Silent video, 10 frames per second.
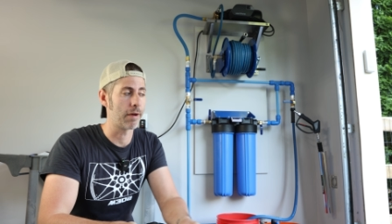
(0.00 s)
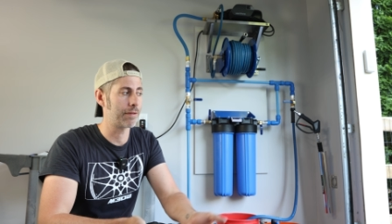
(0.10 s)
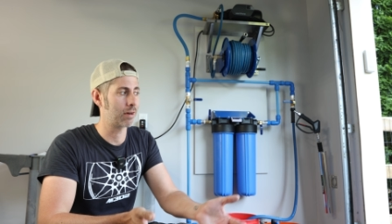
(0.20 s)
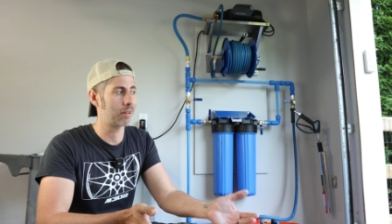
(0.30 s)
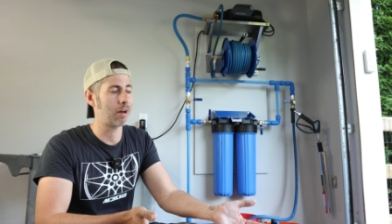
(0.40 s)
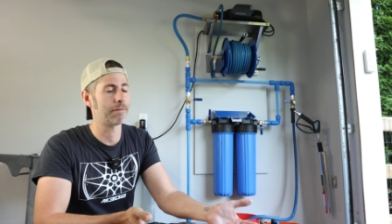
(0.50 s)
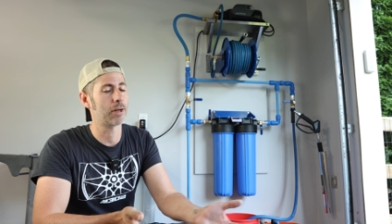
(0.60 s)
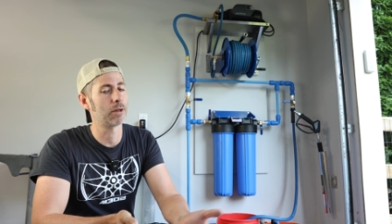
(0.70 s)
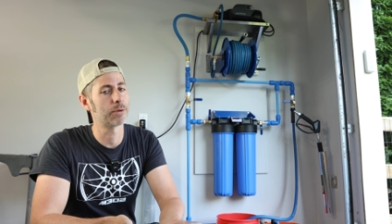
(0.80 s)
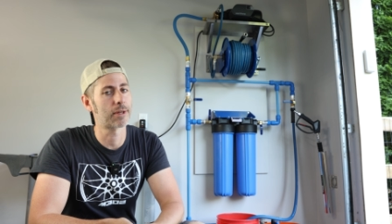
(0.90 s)
I figured that
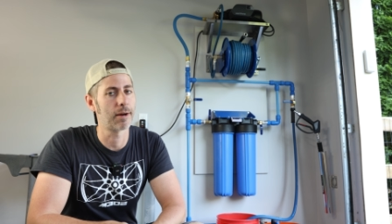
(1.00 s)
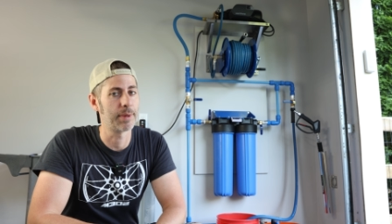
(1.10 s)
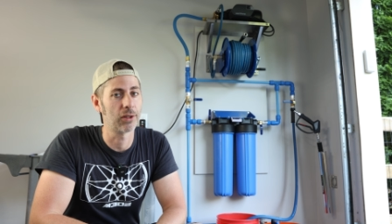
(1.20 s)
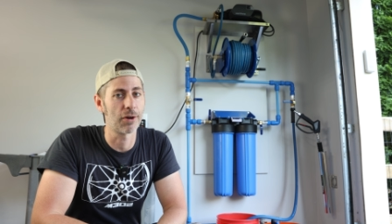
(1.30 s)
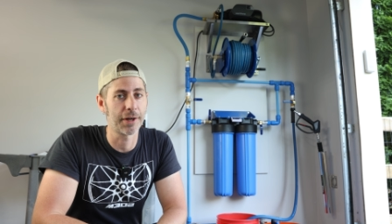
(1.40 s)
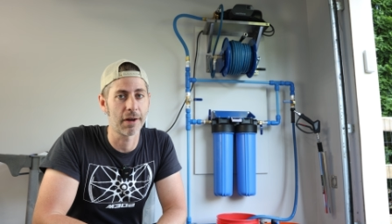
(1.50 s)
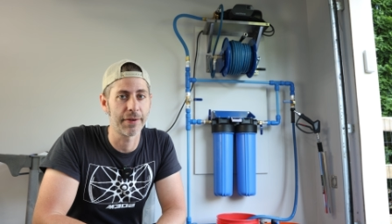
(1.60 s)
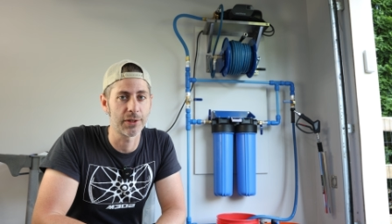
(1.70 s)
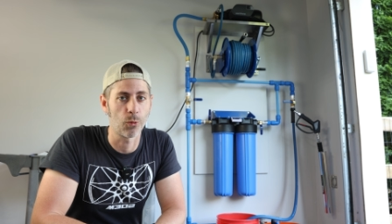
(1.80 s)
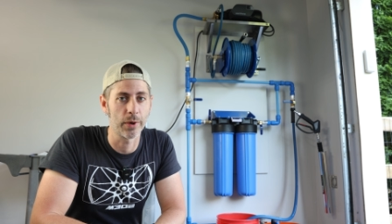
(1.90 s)
video was gonna be long
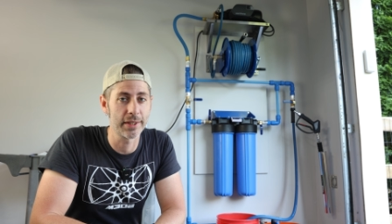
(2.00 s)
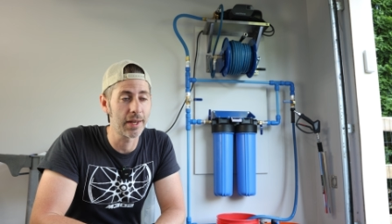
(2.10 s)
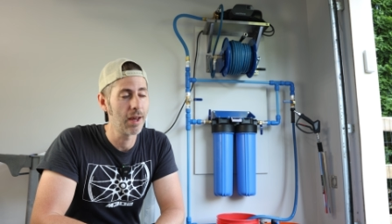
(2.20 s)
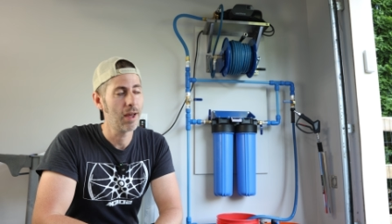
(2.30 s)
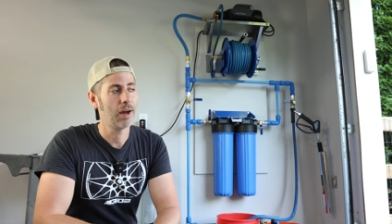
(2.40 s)
enough as it was.